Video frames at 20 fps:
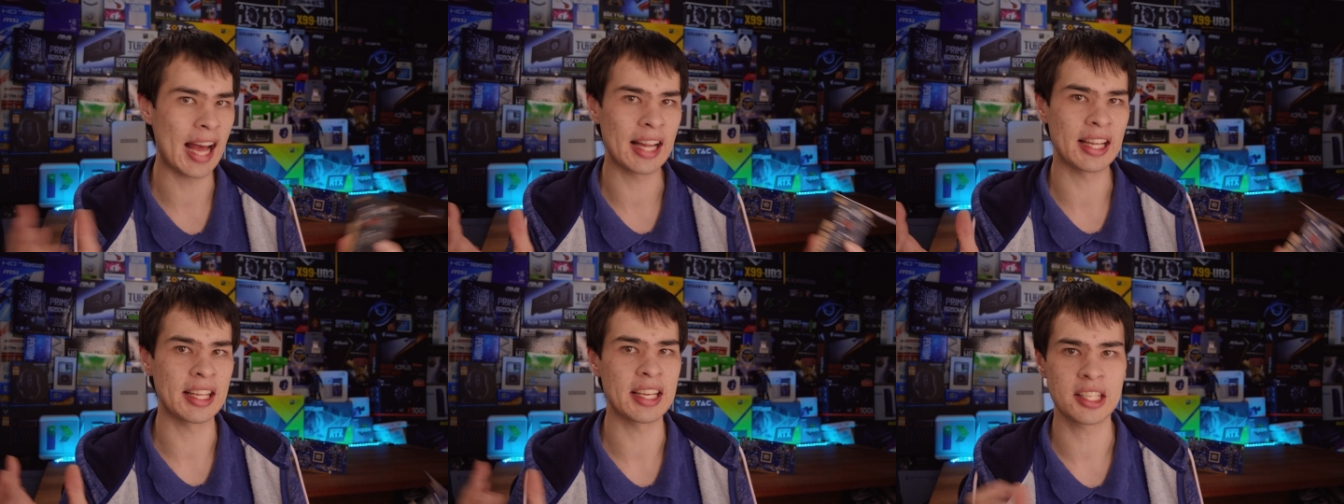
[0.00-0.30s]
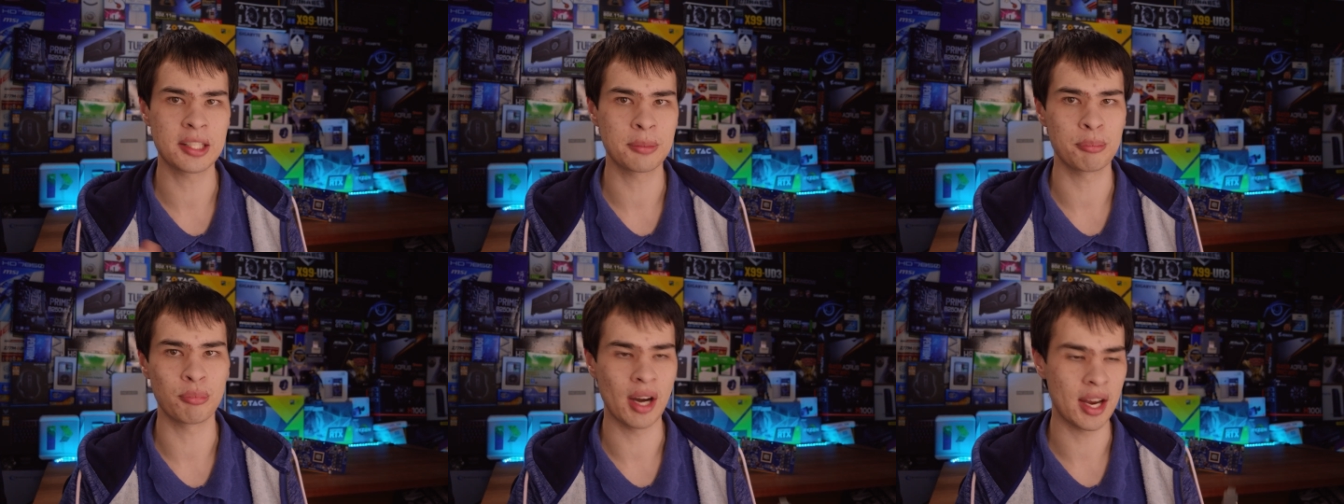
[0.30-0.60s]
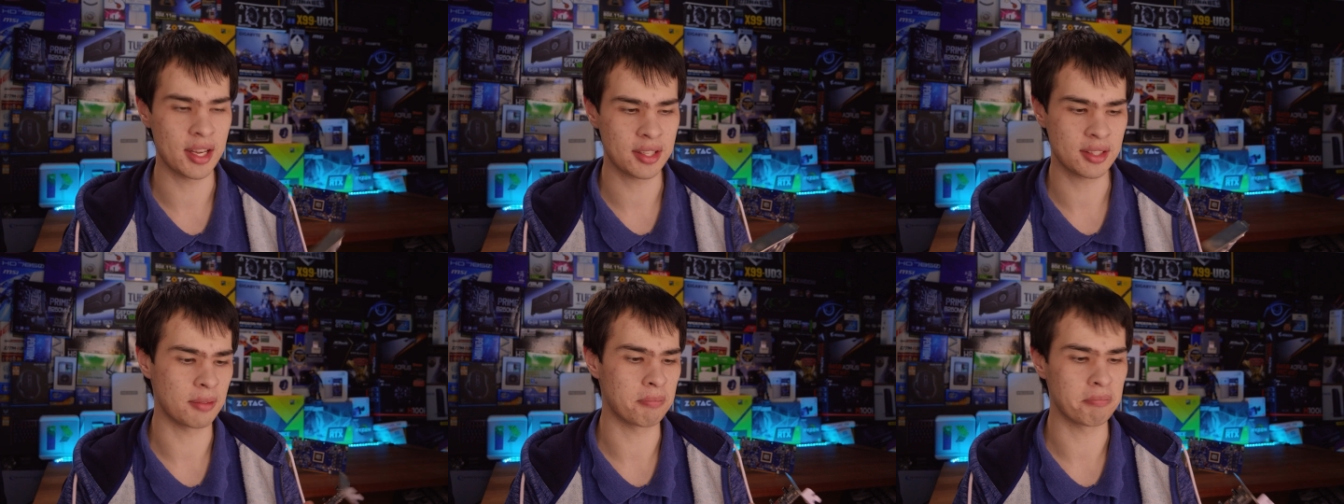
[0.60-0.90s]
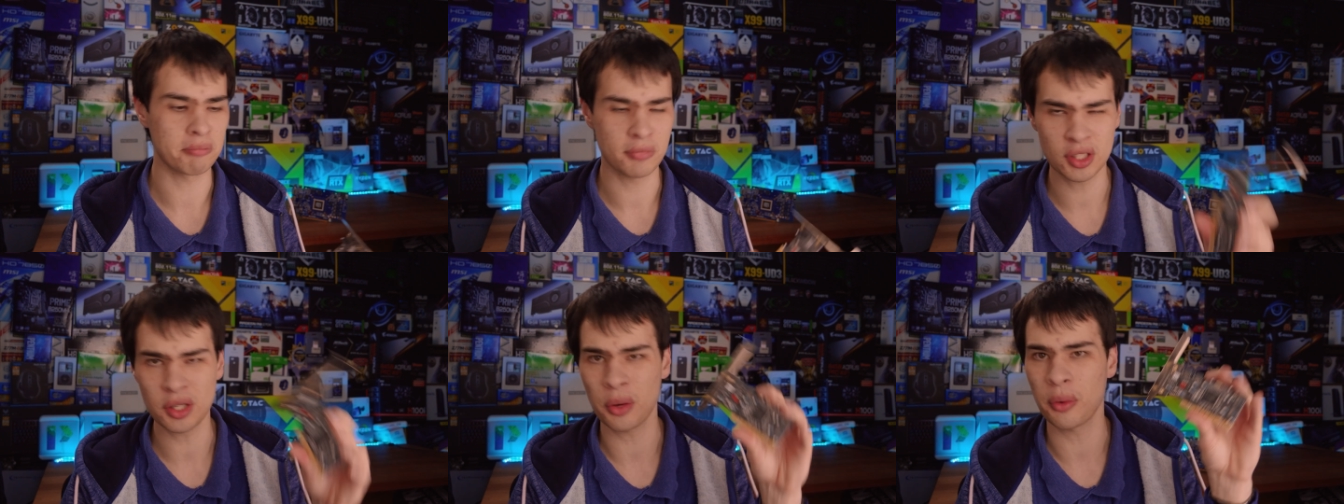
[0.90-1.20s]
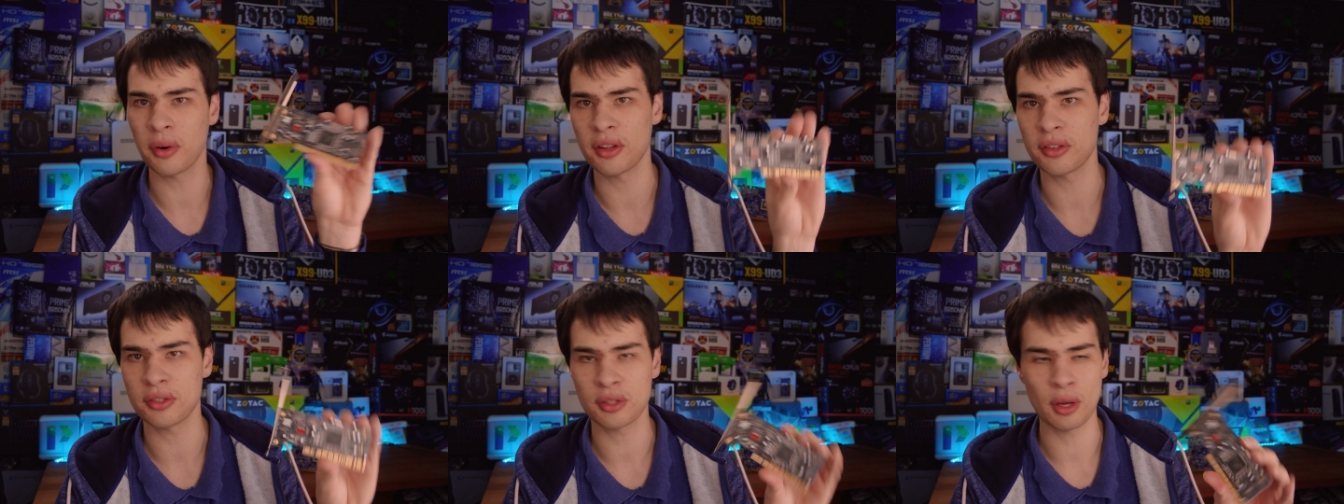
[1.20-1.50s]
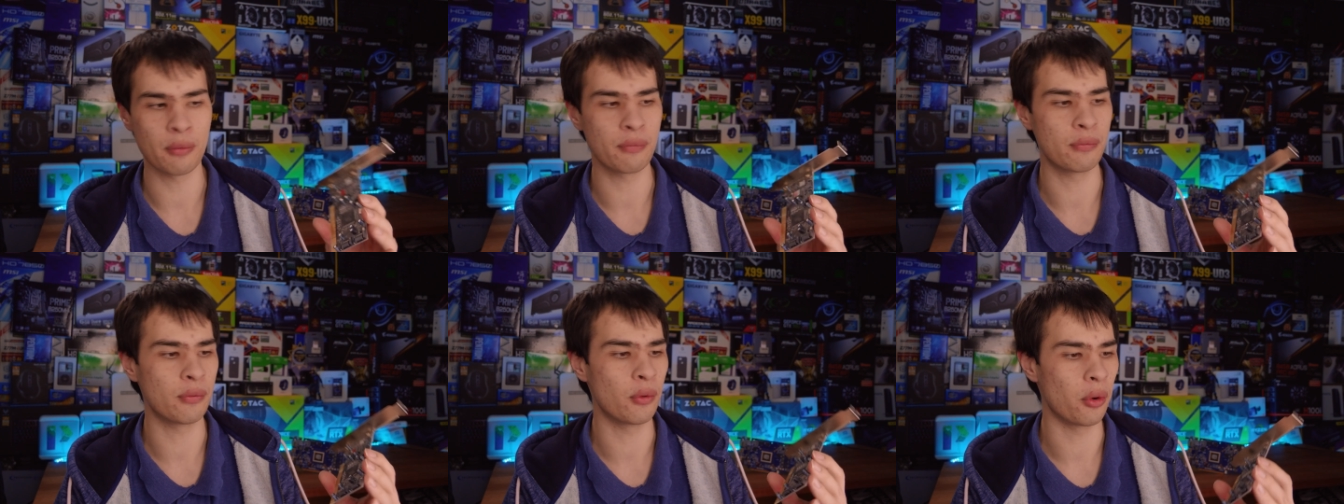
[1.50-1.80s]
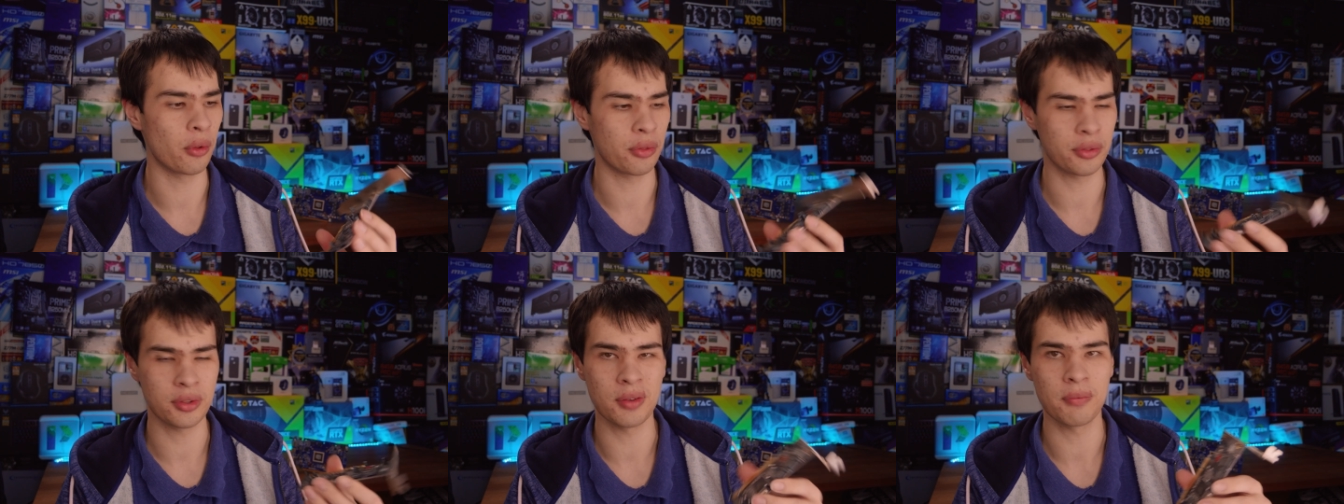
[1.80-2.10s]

AliExpress and so on and so forth.